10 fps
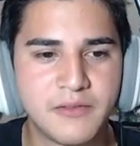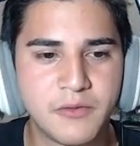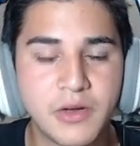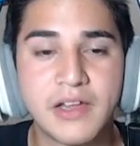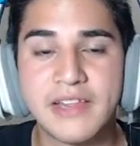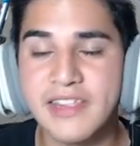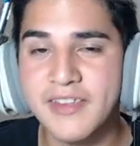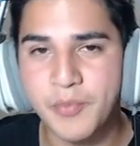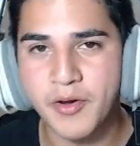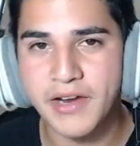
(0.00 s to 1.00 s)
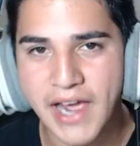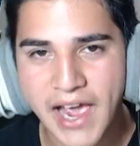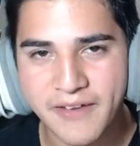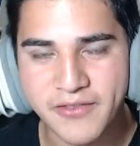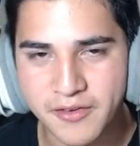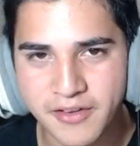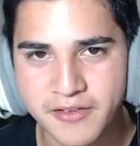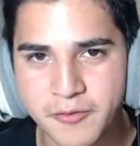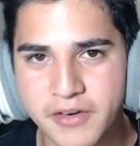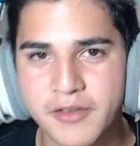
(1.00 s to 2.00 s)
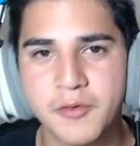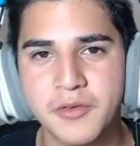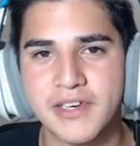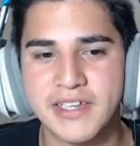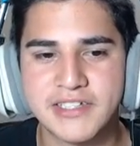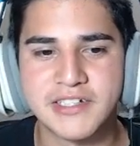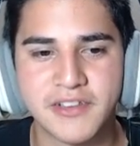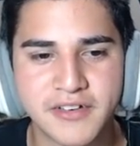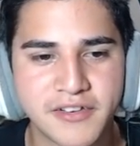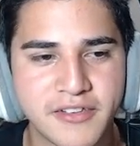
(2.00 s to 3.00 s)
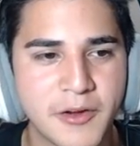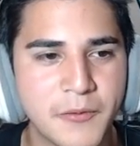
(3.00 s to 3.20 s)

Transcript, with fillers: Well, at this point, I have to because we're dueling each other. So,